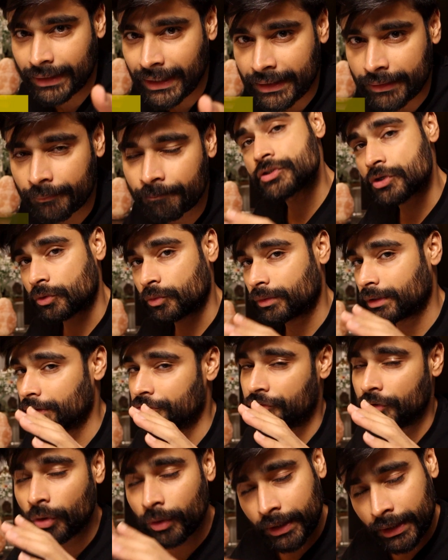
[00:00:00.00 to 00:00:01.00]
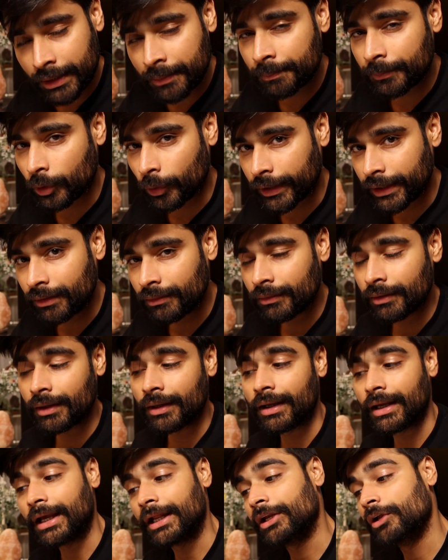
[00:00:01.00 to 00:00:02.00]
right? So if you are unemployed
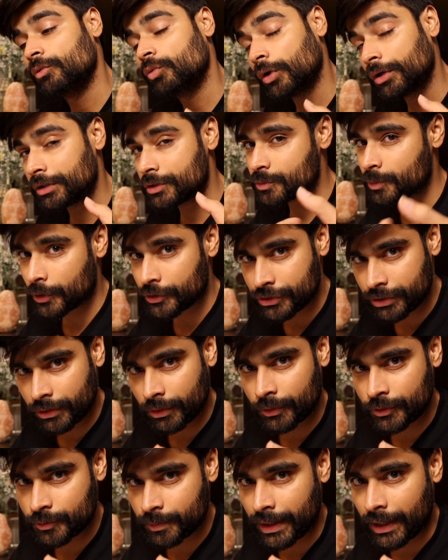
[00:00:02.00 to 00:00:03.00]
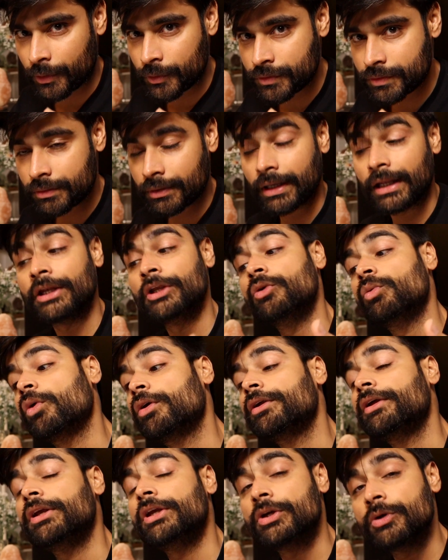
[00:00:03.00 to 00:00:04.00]
and you want to sponsor your spouse and you
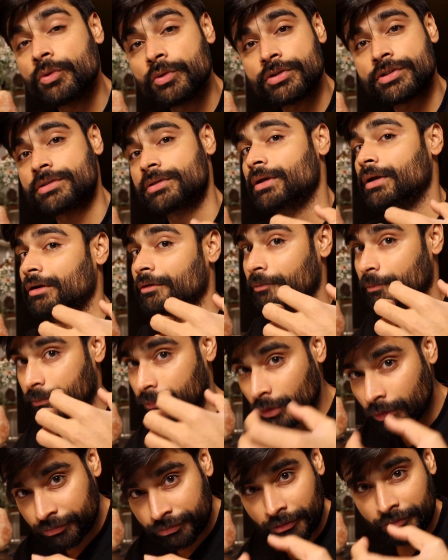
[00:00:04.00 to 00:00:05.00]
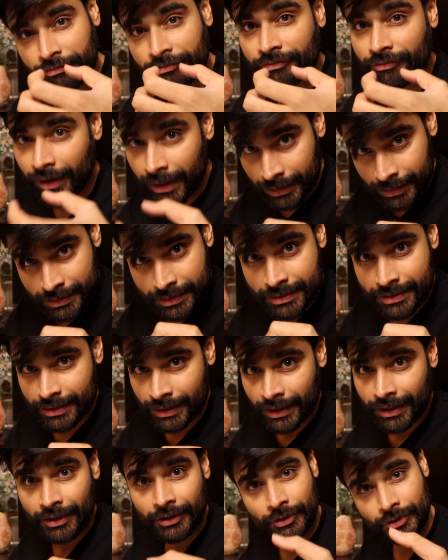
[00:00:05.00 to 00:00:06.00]
want to use proof of funds
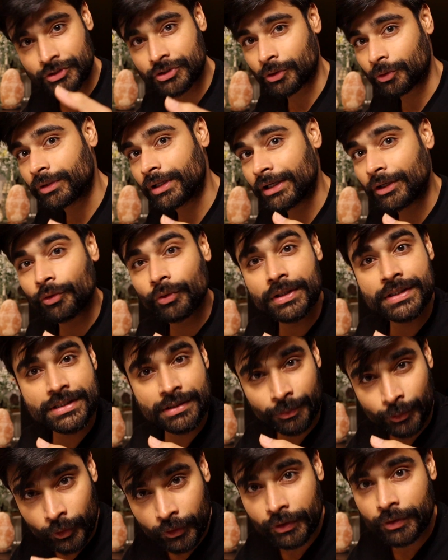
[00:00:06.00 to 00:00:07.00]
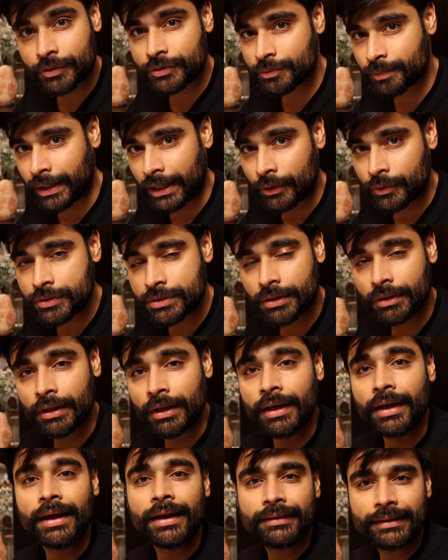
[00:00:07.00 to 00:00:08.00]
to show that you can support your spouse,
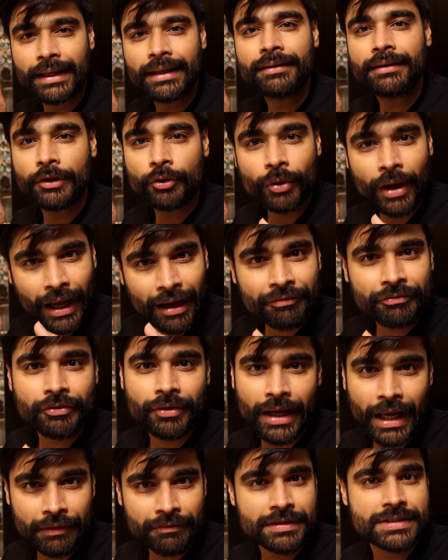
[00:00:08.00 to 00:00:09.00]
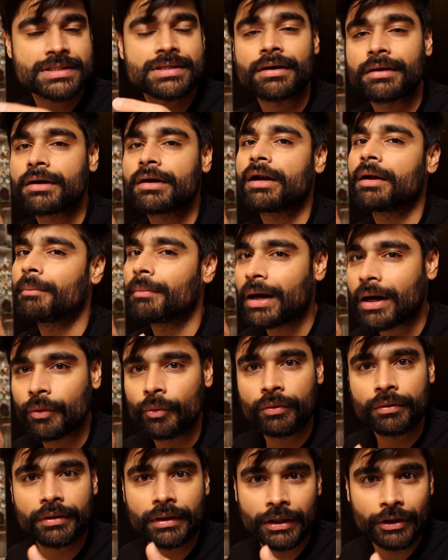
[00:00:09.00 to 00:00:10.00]
then you have to have a certain
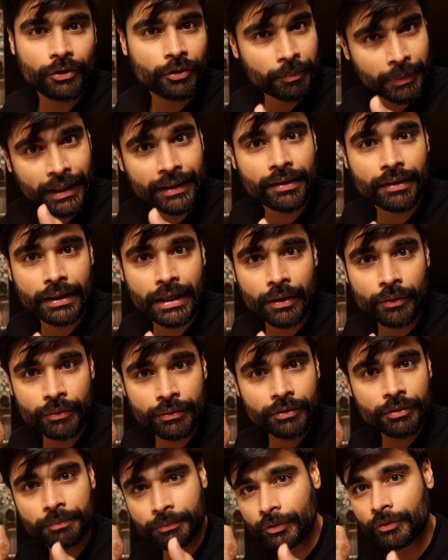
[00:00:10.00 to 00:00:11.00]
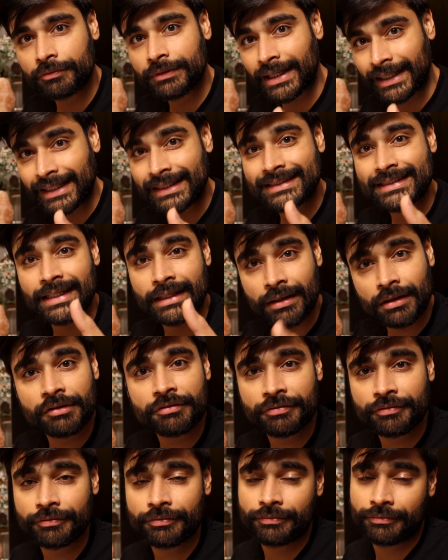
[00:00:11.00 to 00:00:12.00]
amount in your bank account to prove that it's
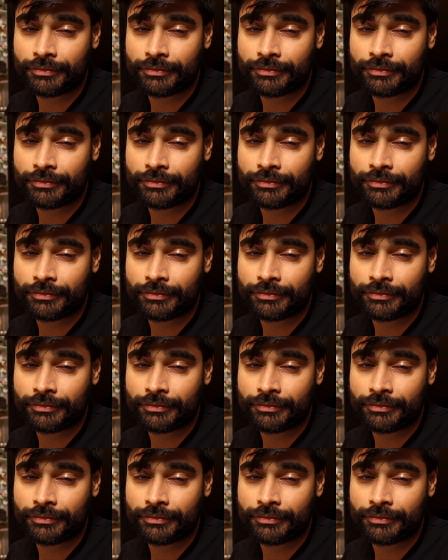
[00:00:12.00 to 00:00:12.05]
enough